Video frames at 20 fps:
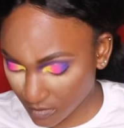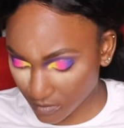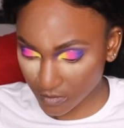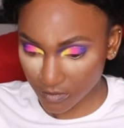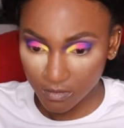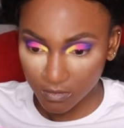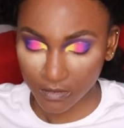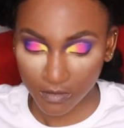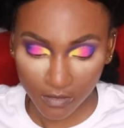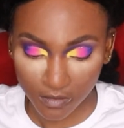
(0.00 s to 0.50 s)

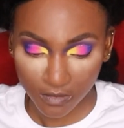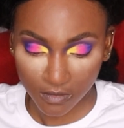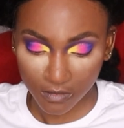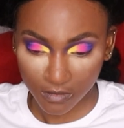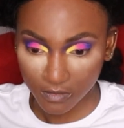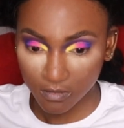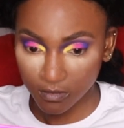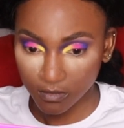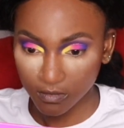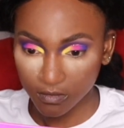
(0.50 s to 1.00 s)
I almost
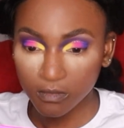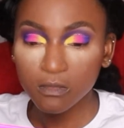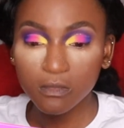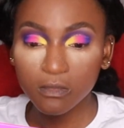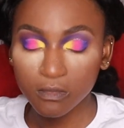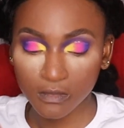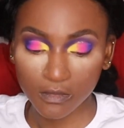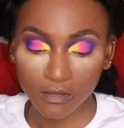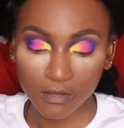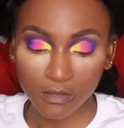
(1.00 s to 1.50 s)
forgot to
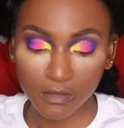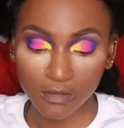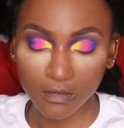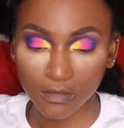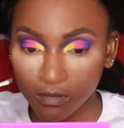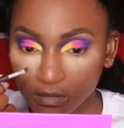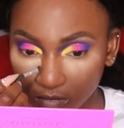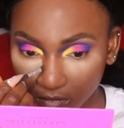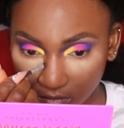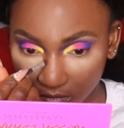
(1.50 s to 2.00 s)
contour,
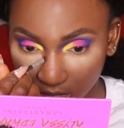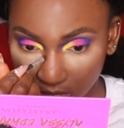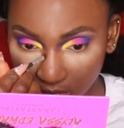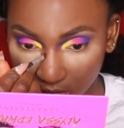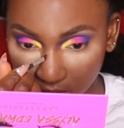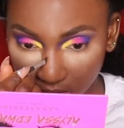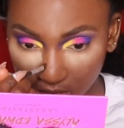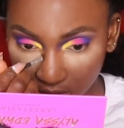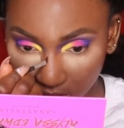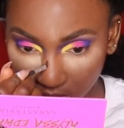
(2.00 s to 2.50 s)
so I'm
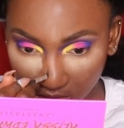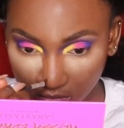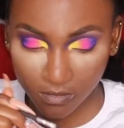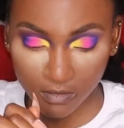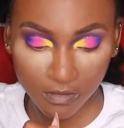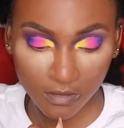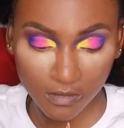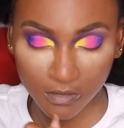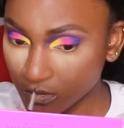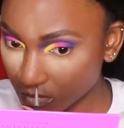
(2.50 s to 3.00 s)
using the
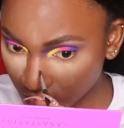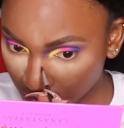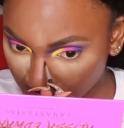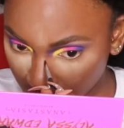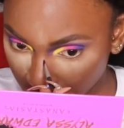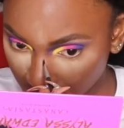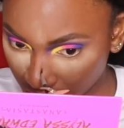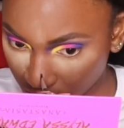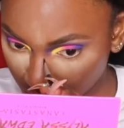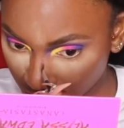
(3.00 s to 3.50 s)
MAC
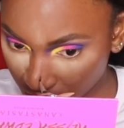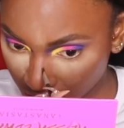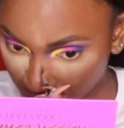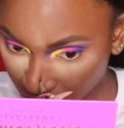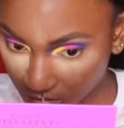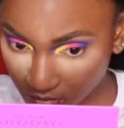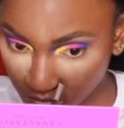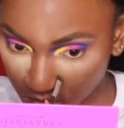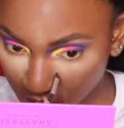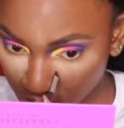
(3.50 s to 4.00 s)
Match
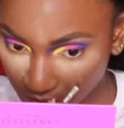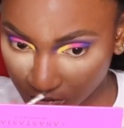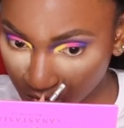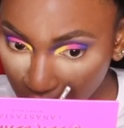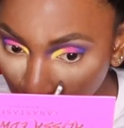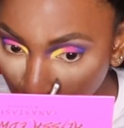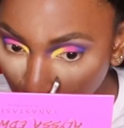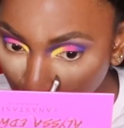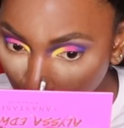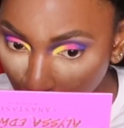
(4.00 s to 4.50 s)
Master in
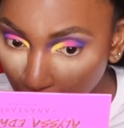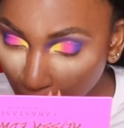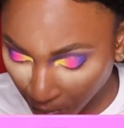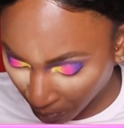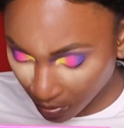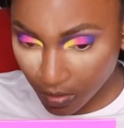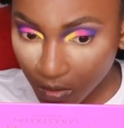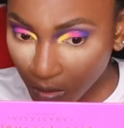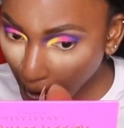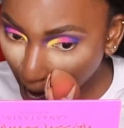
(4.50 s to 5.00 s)
shade
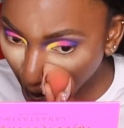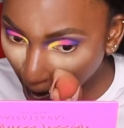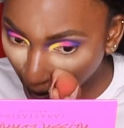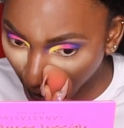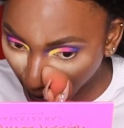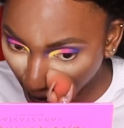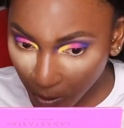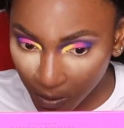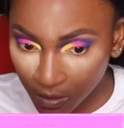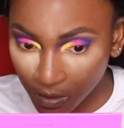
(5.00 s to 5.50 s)
10. I
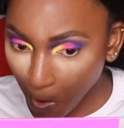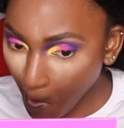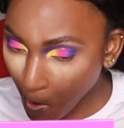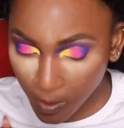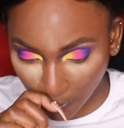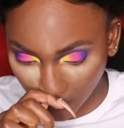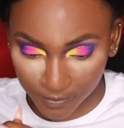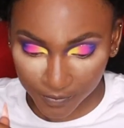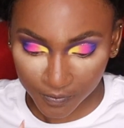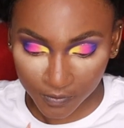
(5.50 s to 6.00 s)
usually get this
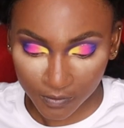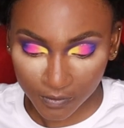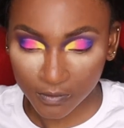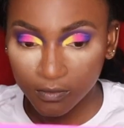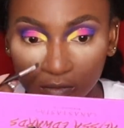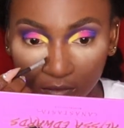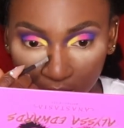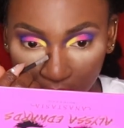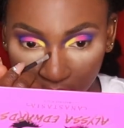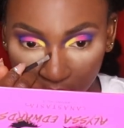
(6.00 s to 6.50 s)
from their
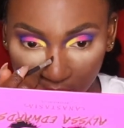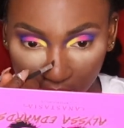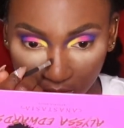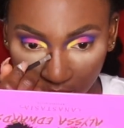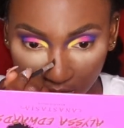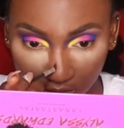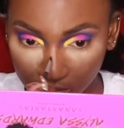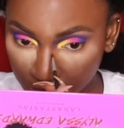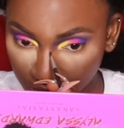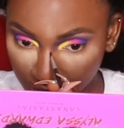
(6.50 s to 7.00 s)
website, and I
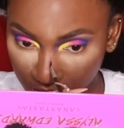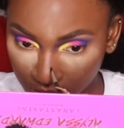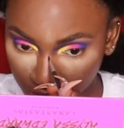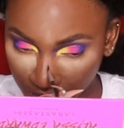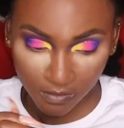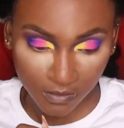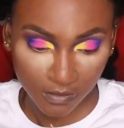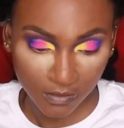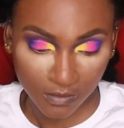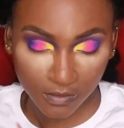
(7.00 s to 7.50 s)
just love
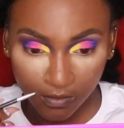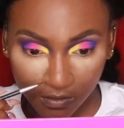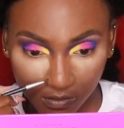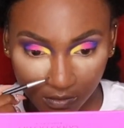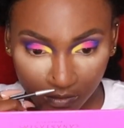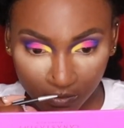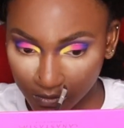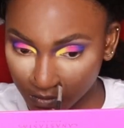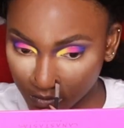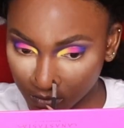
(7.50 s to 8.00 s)
the way that it
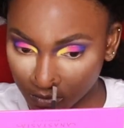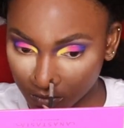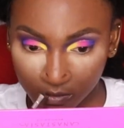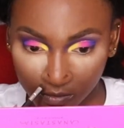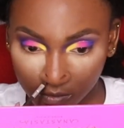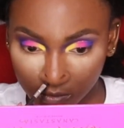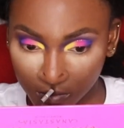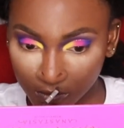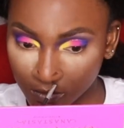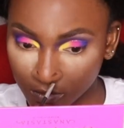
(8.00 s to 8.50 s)

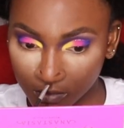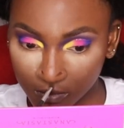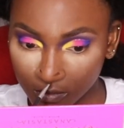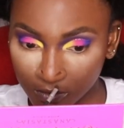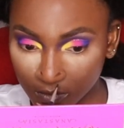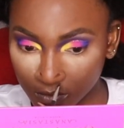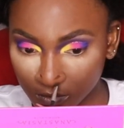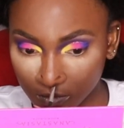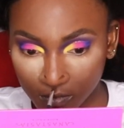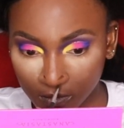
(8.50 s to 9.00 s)
contours my
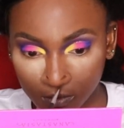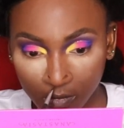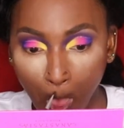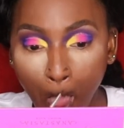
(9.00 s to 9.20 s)
face.